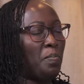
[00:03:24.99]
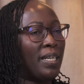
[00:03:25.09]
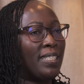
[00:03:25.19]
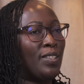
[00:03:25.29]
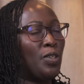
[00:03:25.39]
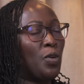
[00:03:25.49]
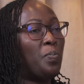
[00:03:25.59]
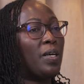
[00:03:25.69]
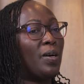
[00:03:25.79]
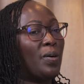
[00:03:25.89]
but you know,
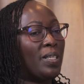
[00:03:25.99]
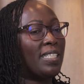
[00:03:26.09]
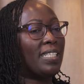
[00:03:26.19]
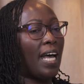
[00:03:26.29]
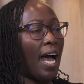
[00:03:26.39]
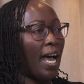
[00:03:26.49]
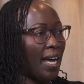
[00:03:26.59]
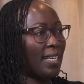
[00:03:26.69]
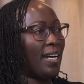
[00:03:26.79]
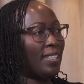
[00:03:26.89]
because I
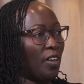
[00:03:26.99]
had had